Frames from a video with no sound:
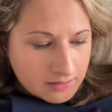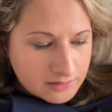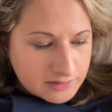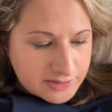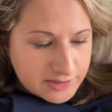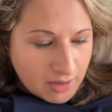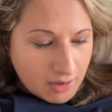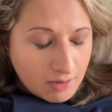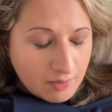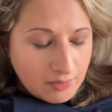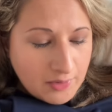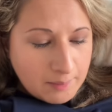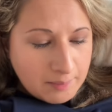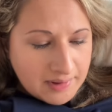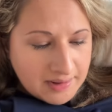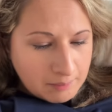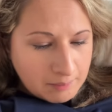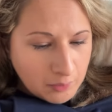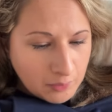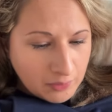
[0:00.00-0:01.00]
to all the
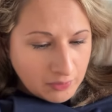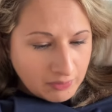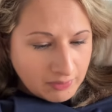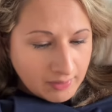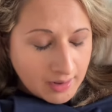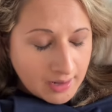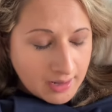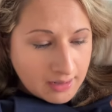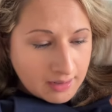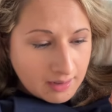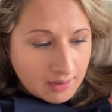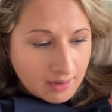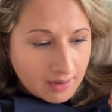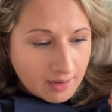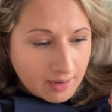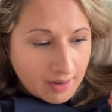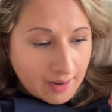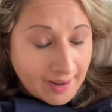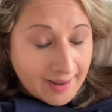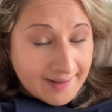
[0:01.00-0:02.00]
people that
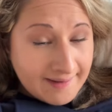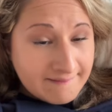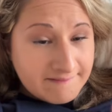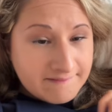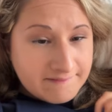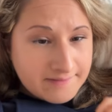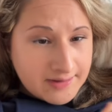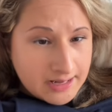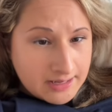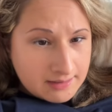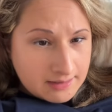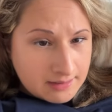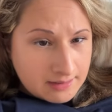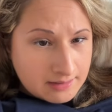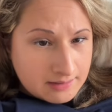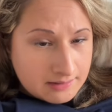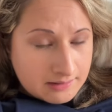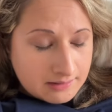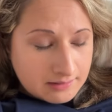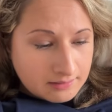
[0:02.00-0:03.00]
I
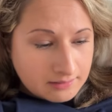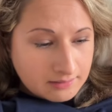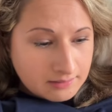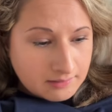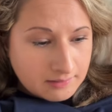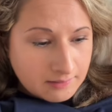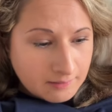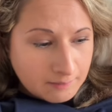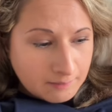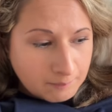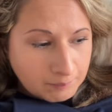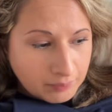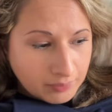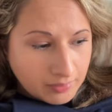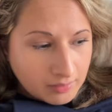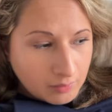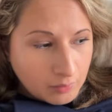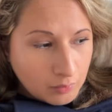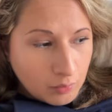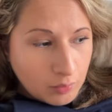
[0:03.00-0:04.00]
offended
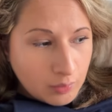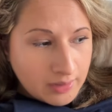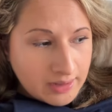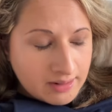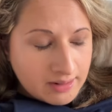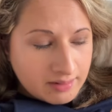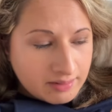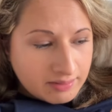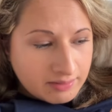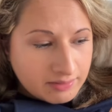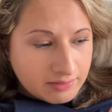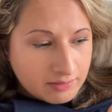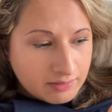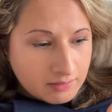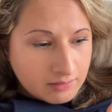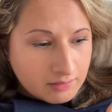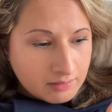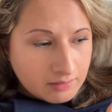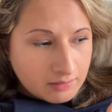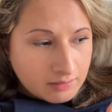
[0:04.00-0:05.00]
with
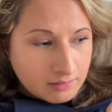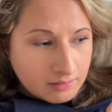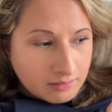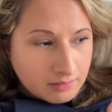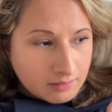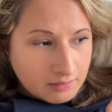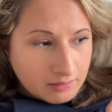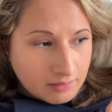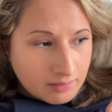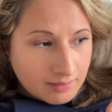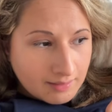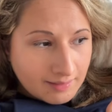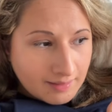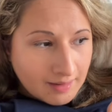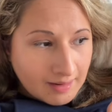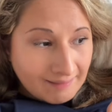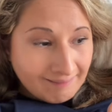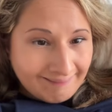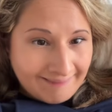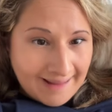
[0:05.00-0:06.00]

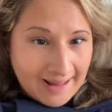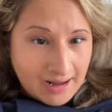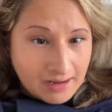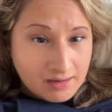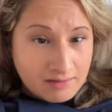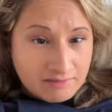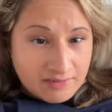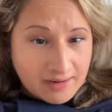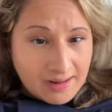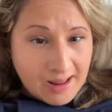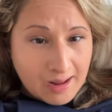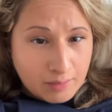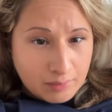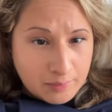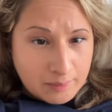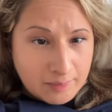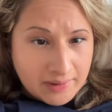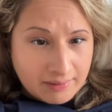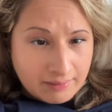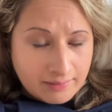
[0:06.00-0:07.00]
a lack of
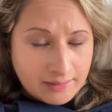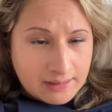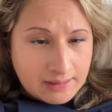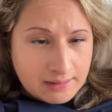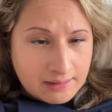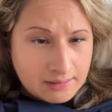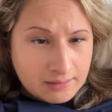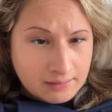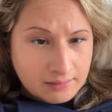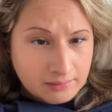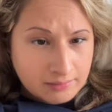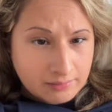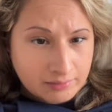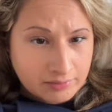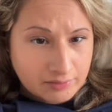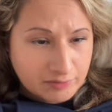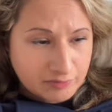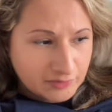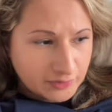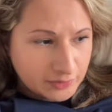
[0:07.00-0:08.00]
accountability
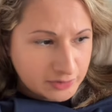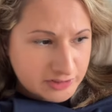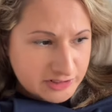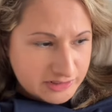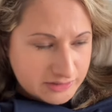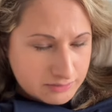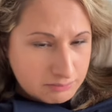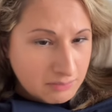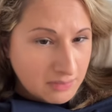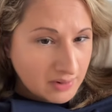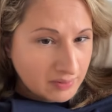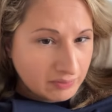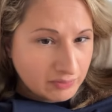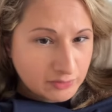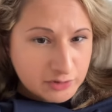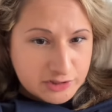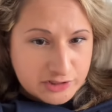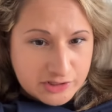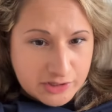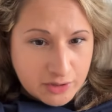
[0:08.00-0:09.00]
the first month
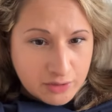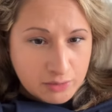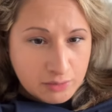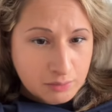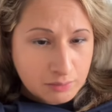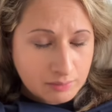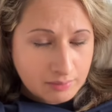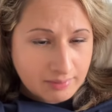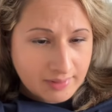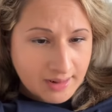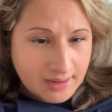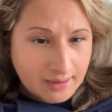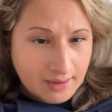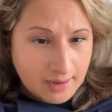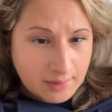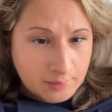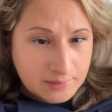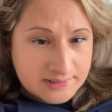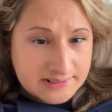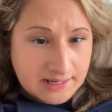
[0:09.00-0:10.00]
or so that
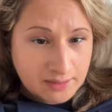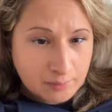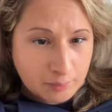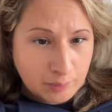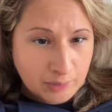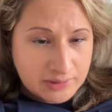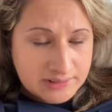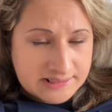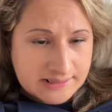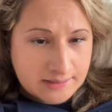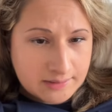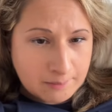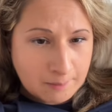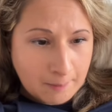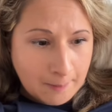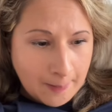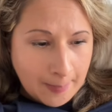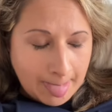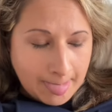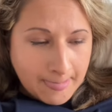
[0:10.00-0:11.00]
I was out of
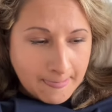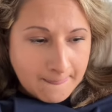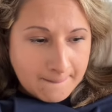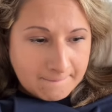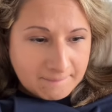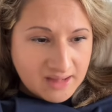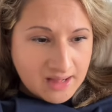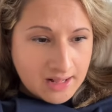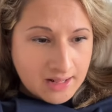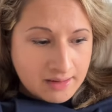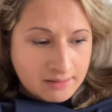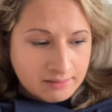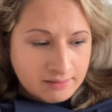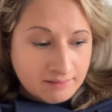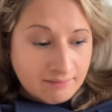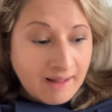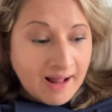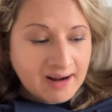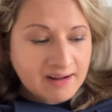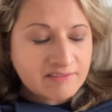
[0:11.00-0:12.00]
prison, and the
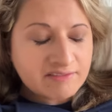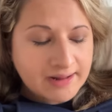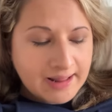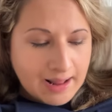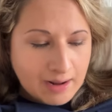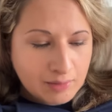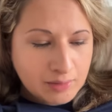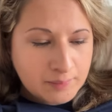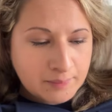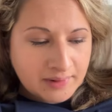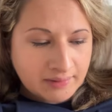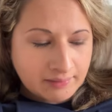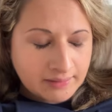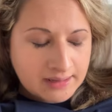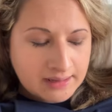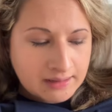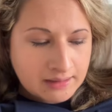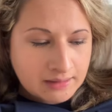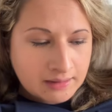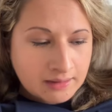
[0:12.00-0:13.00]
lack of
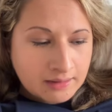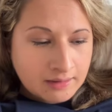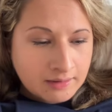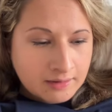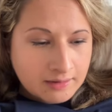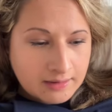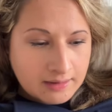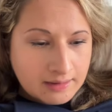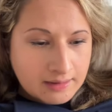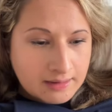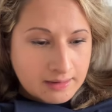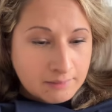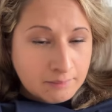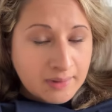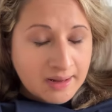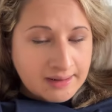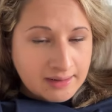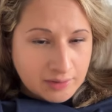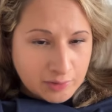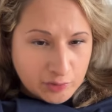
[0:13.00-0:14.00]
accountability in
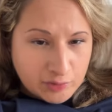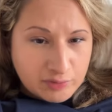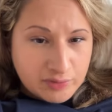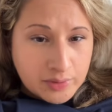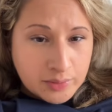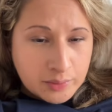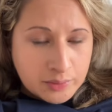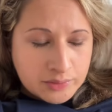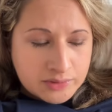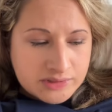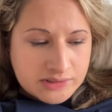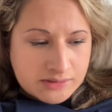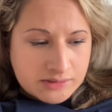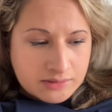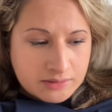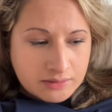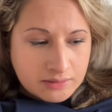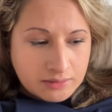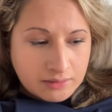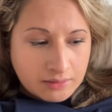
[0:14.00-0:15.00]
my interviews,
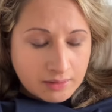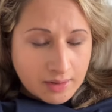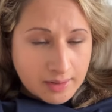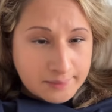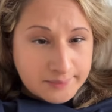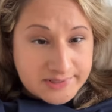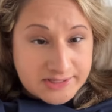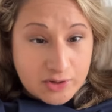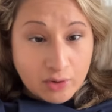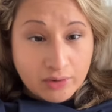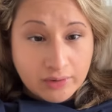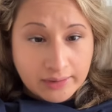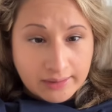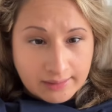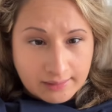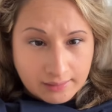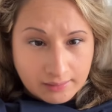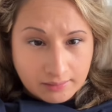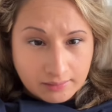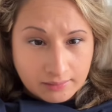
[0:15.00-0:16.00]
I'm sorry.